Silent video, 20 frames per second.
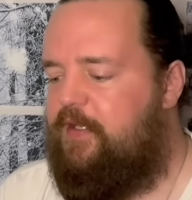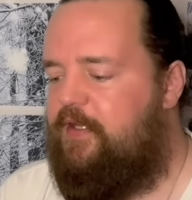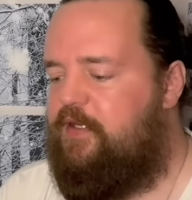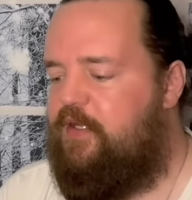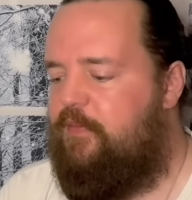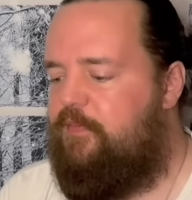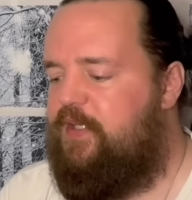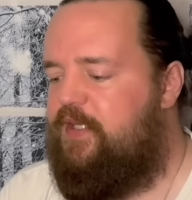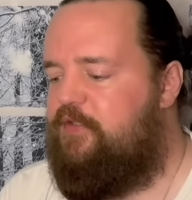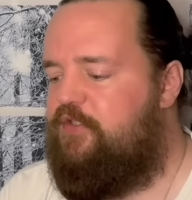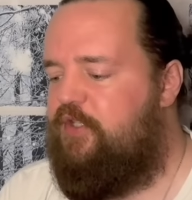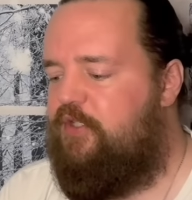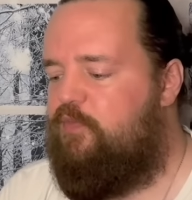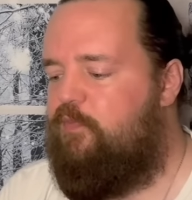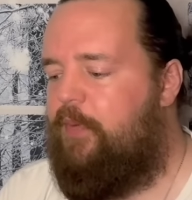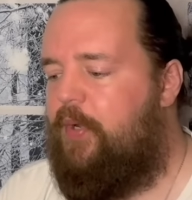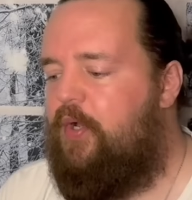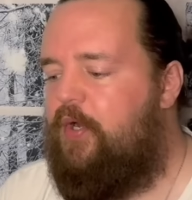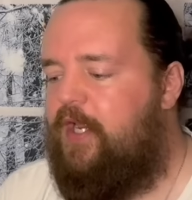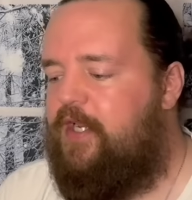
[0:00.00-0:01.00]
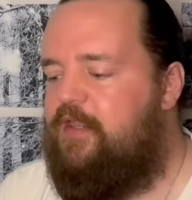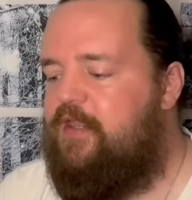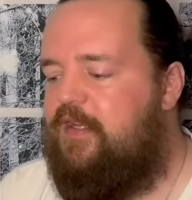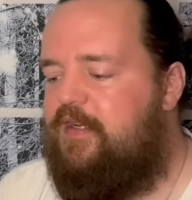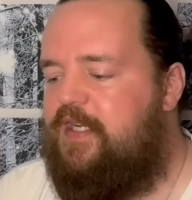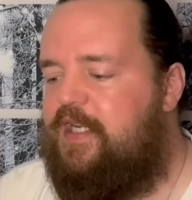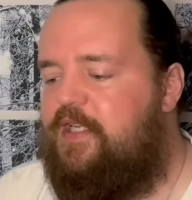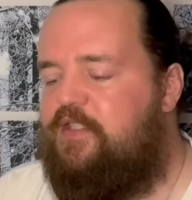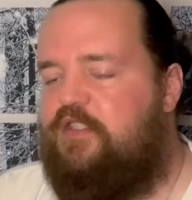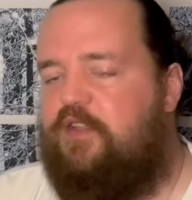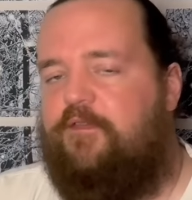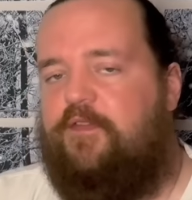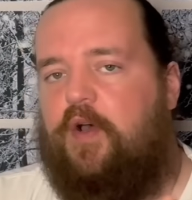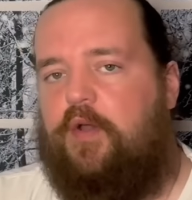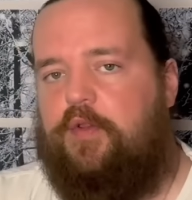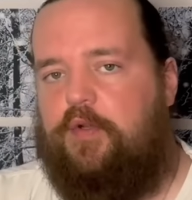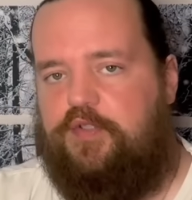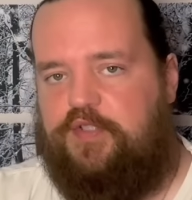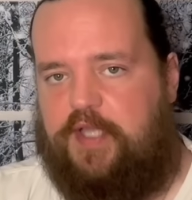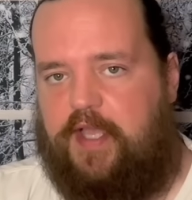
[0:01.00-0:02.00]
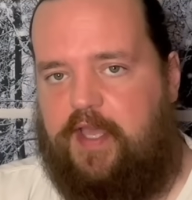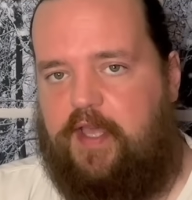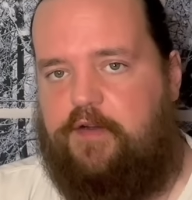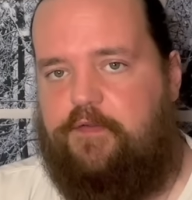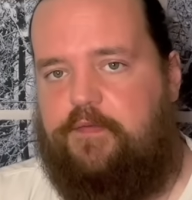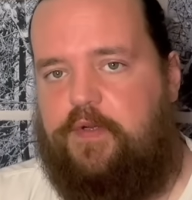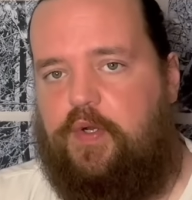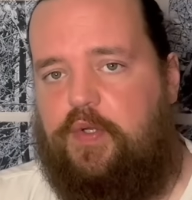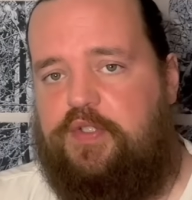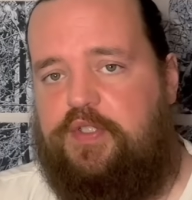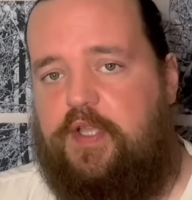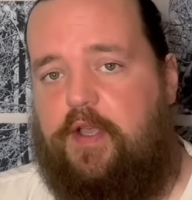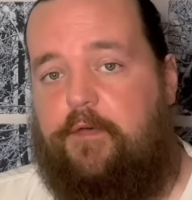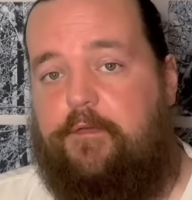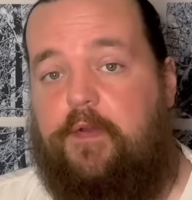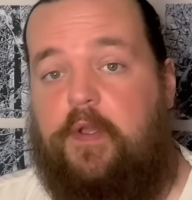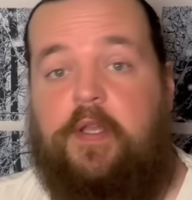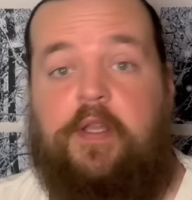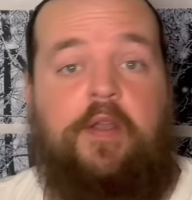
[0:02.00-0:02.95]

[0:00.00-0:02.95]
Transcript: It could be just putting the needs of others ahead of yourself,